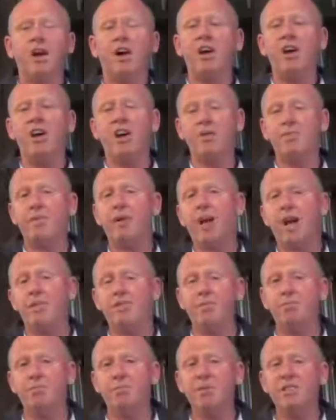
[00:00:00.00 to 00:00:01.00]
I hope I
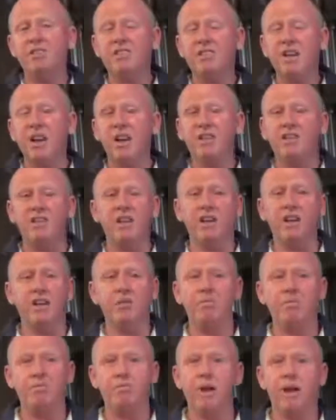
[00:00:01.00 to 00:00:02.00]
haven't missed out on
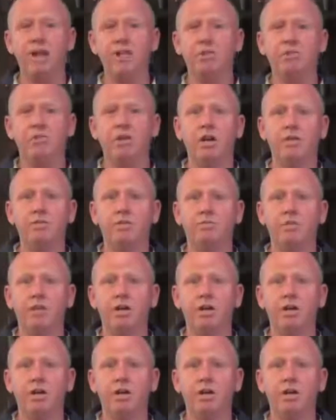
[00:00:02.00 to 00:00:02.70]
any major items,